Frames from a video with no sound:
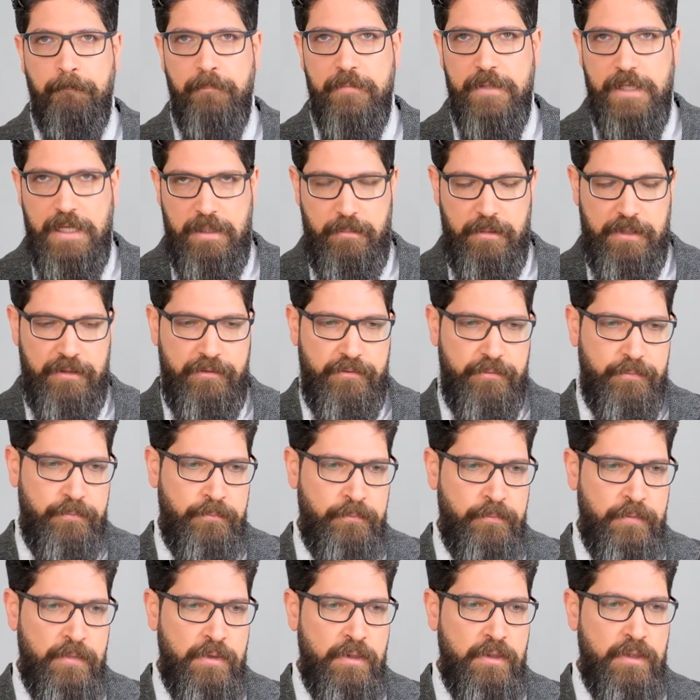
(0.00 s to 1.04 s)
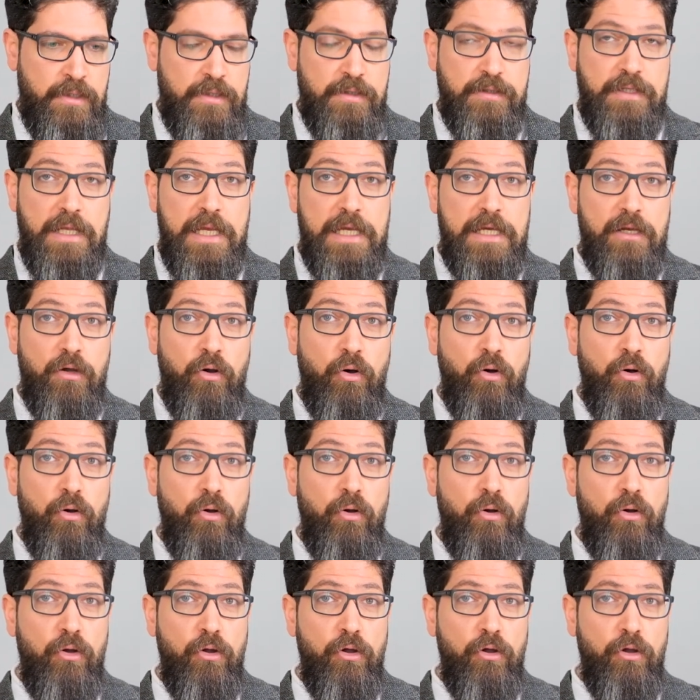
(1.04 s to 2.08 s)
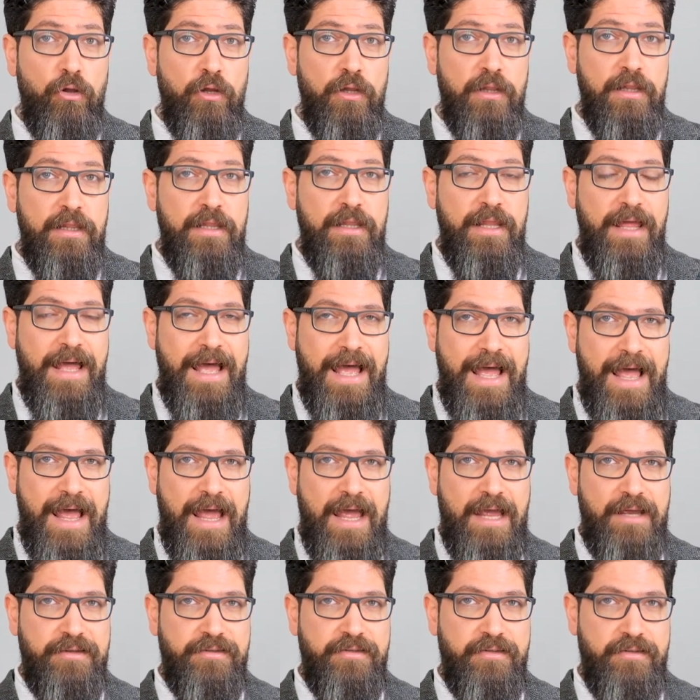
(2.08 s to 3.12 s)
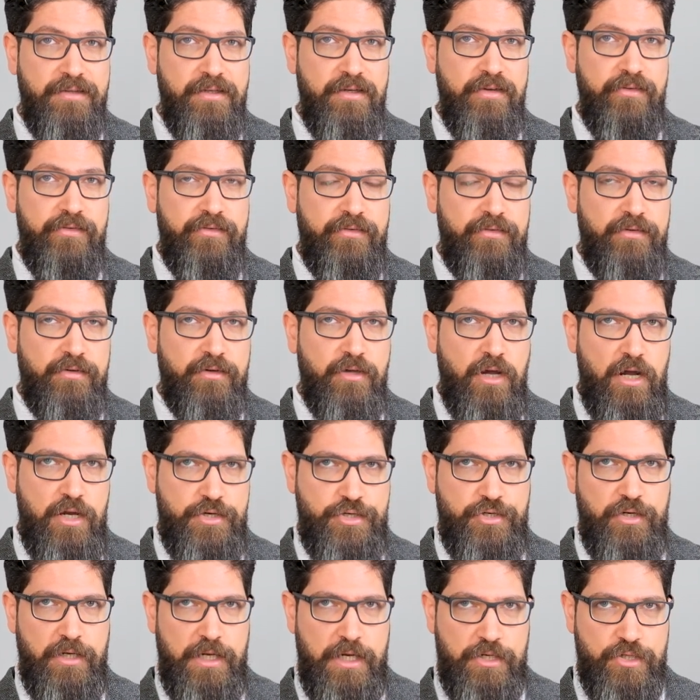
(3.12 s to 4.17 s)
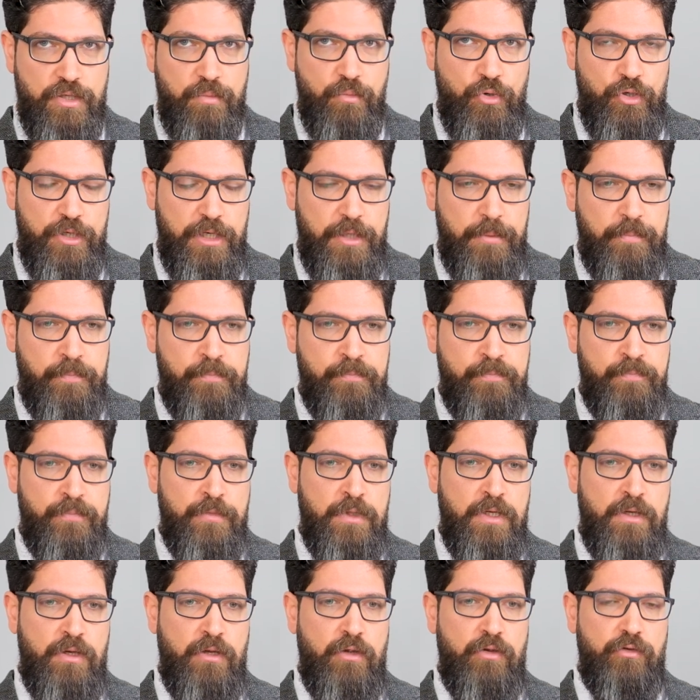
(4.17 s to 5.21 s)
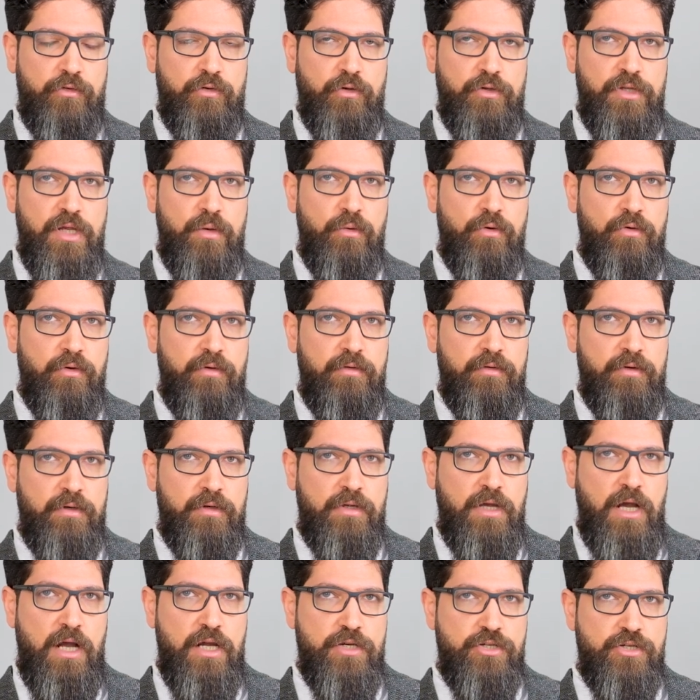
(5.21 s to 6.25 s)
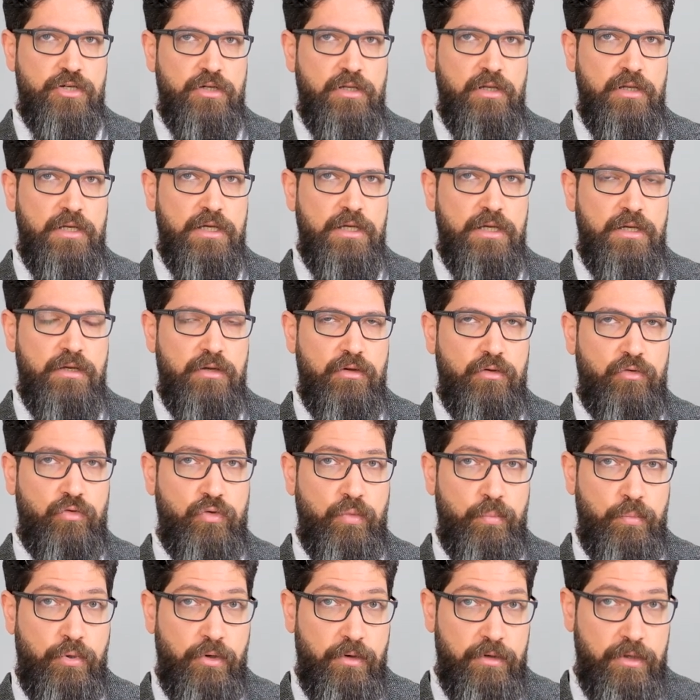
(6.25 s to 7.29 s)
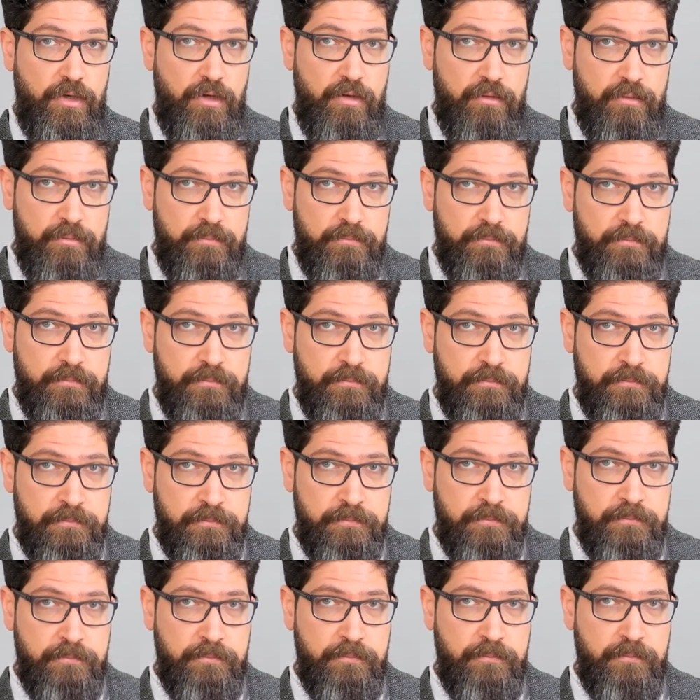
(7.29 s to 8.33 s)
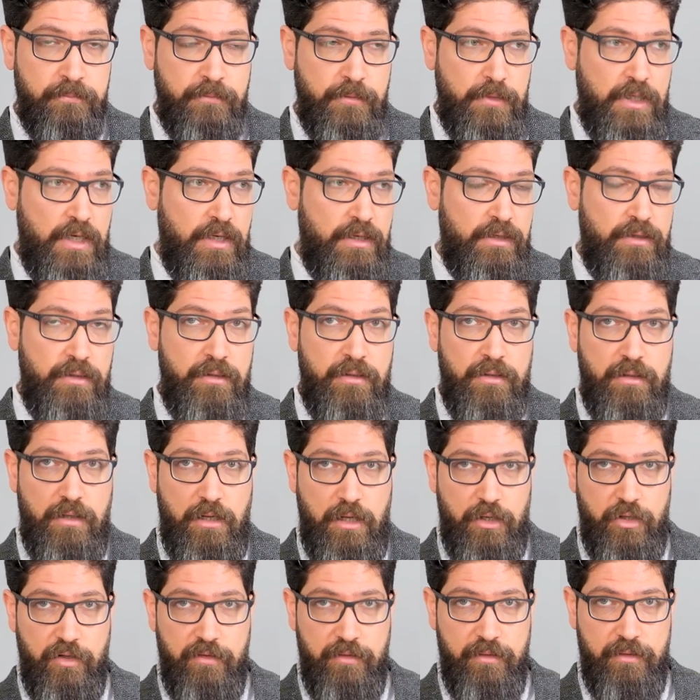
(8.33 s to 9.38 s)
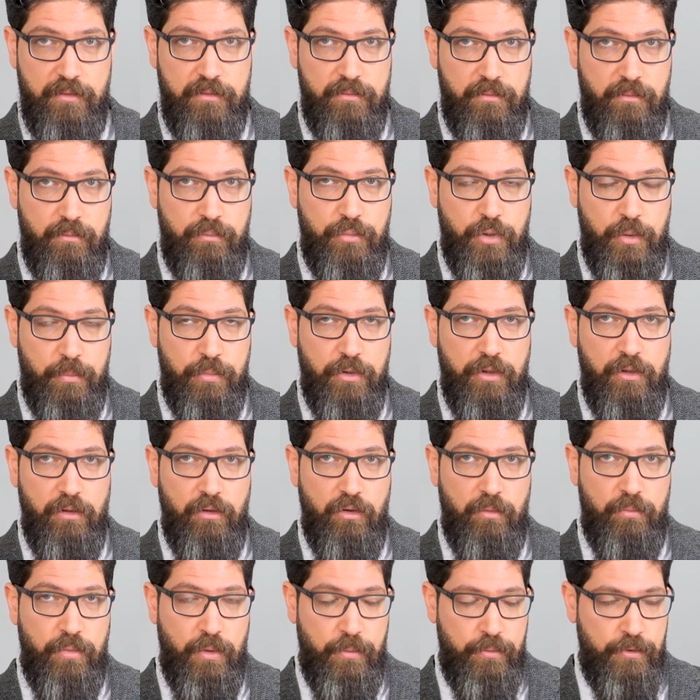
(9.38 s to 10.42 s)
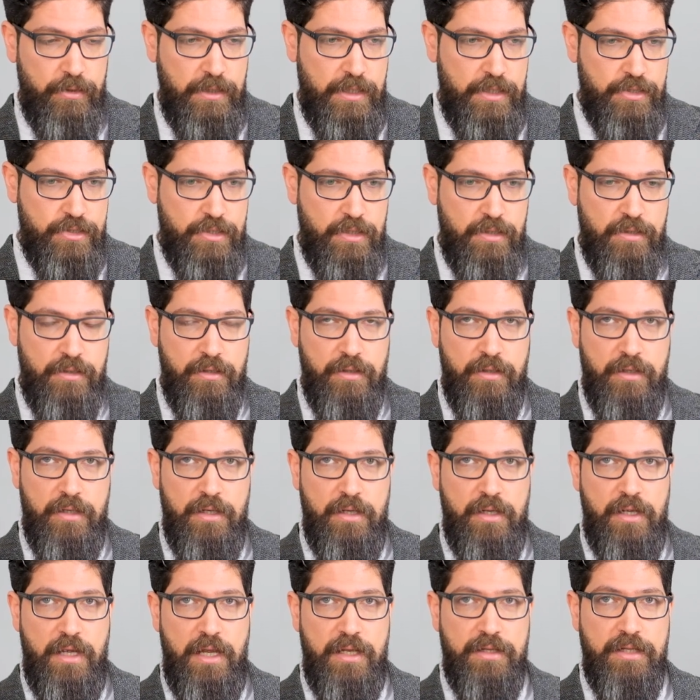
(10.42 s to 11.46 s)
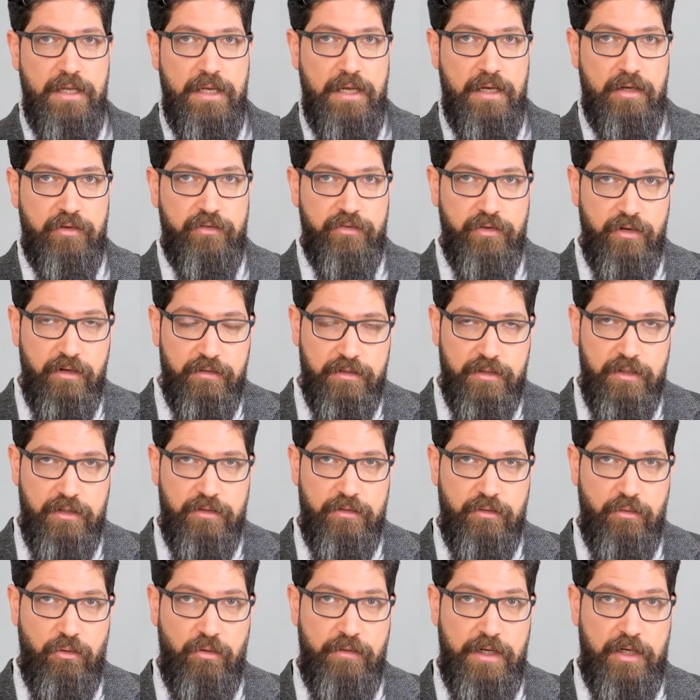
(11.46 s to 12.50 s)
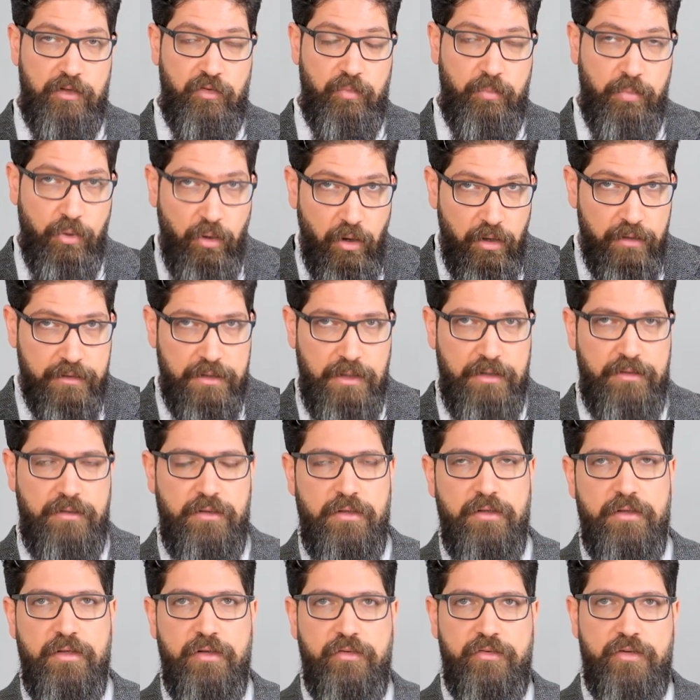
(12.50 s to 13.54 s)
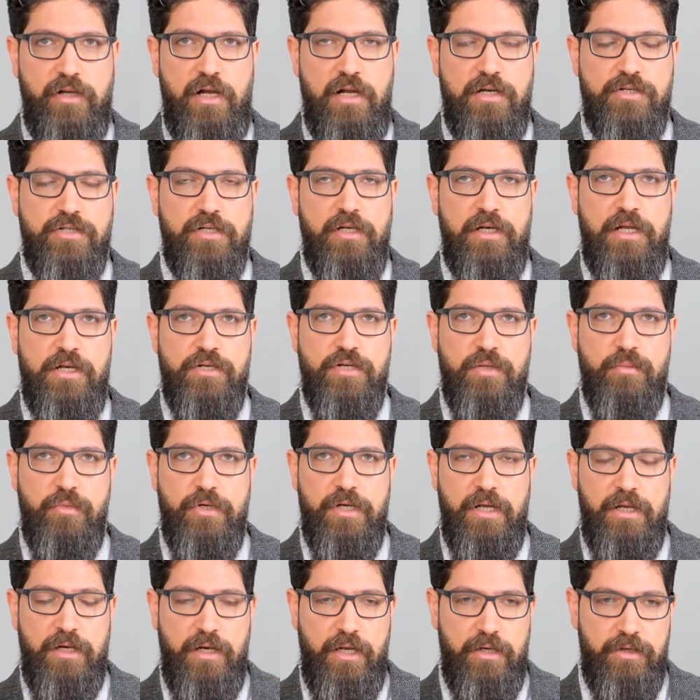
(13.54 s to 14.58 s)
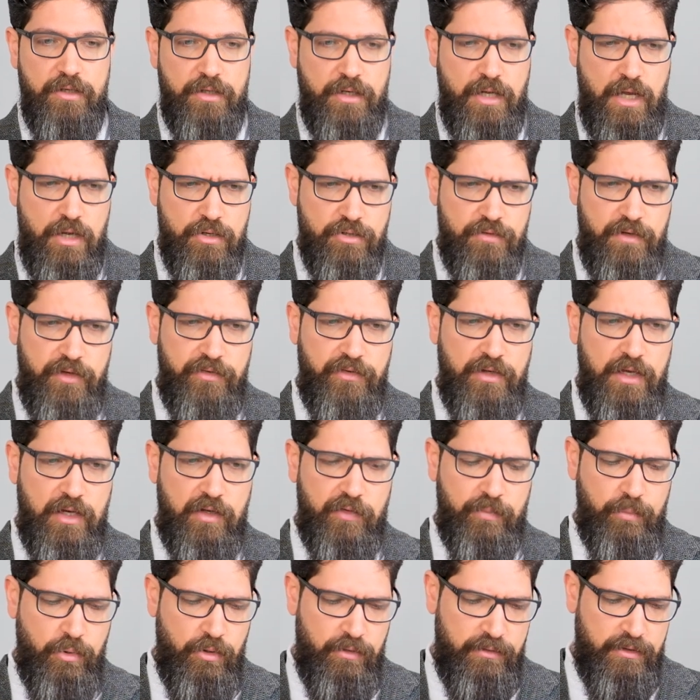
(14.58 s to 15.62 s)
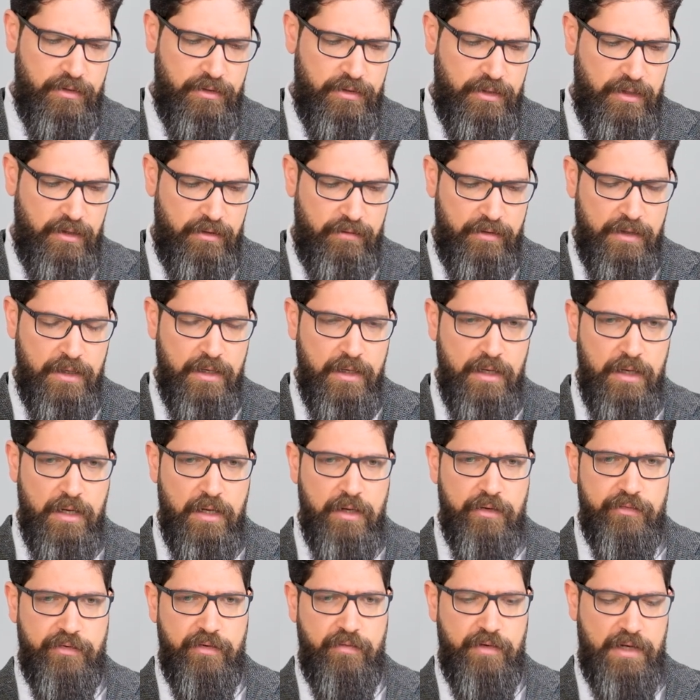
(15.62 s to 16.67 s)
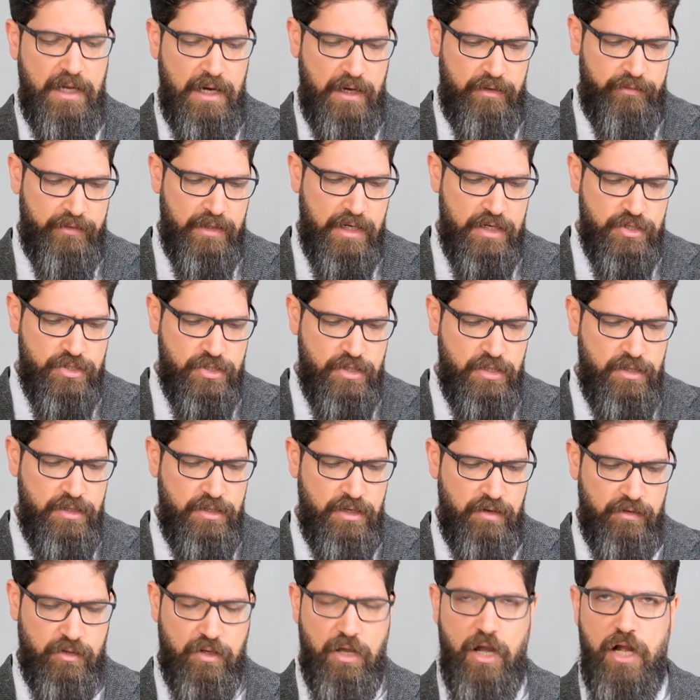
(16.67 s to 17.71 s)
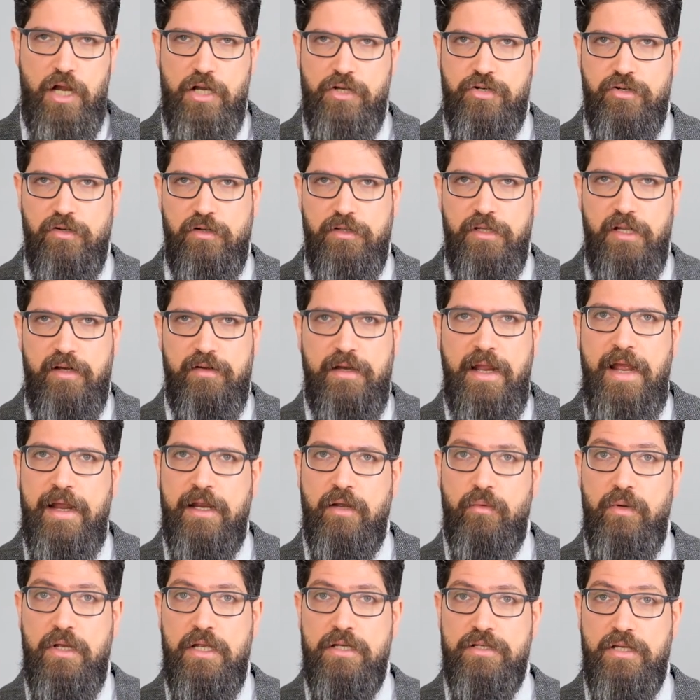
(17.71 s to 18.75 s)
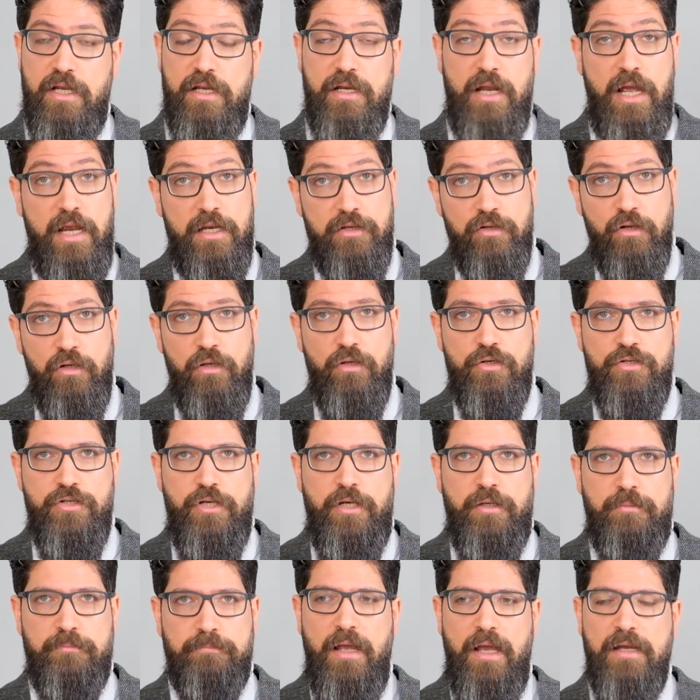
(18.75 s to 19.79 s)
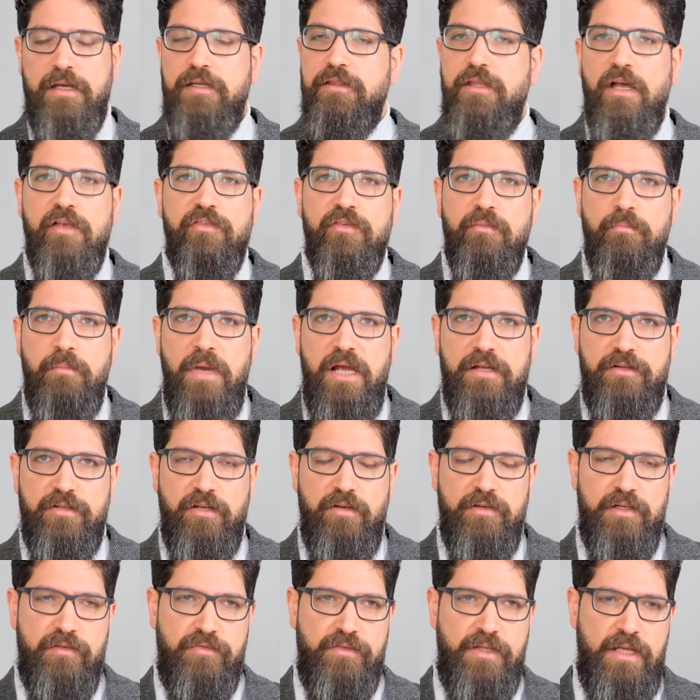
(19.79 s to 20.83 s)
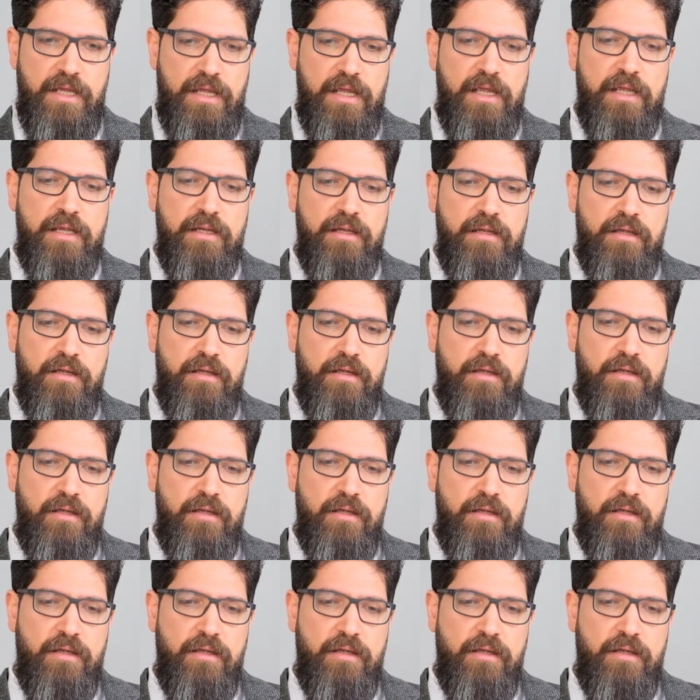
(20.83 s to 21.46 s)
name it. They all had this cultural hegemony. So they were culturally superior on other people or population, and they exerted or exported this cultural hegemony on other countries. They exported their civilization, their culture, their language, and ideology. And it doesn't matter if they